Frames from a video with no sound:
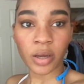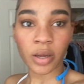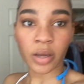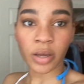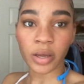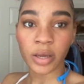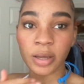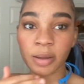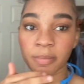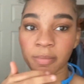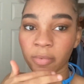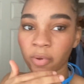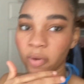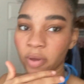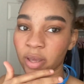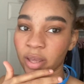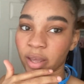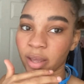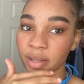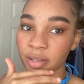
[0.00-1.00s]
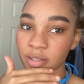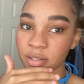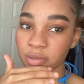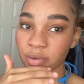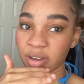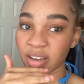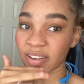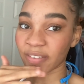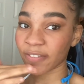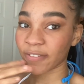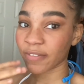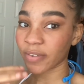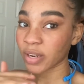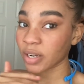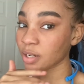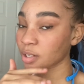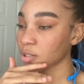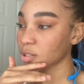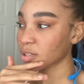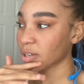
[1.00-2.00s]
okay guys, so I have
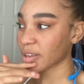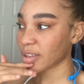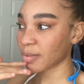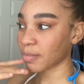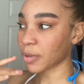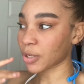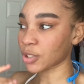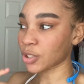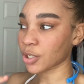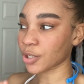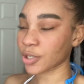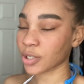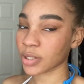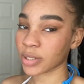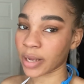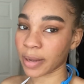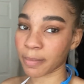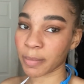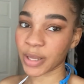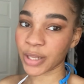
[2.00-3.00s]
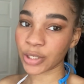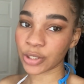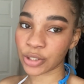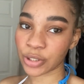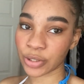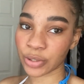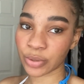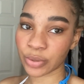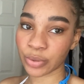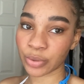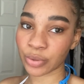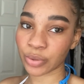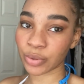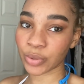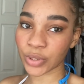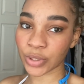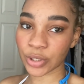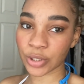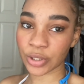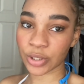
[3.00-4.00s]
finished taking pictures. I meant
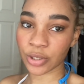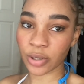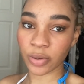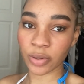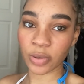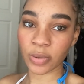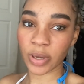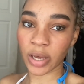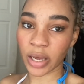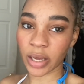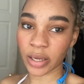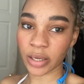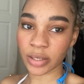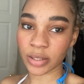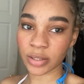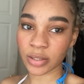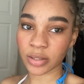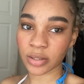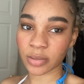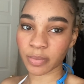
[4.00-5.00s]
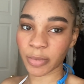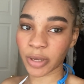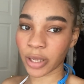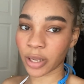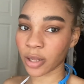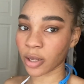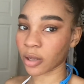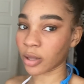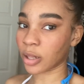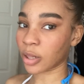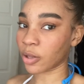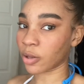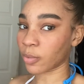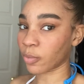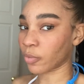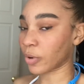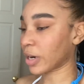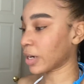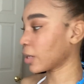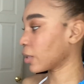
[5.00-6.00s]
to show you guys me getting
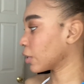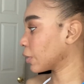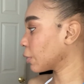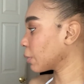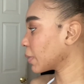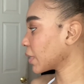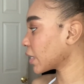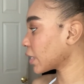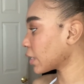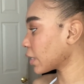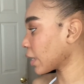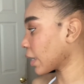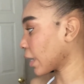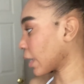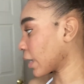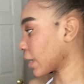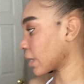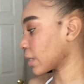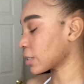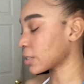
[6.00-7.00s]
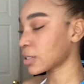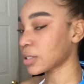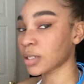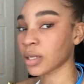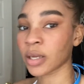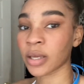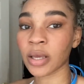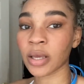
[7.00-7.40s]
ready a little bit, and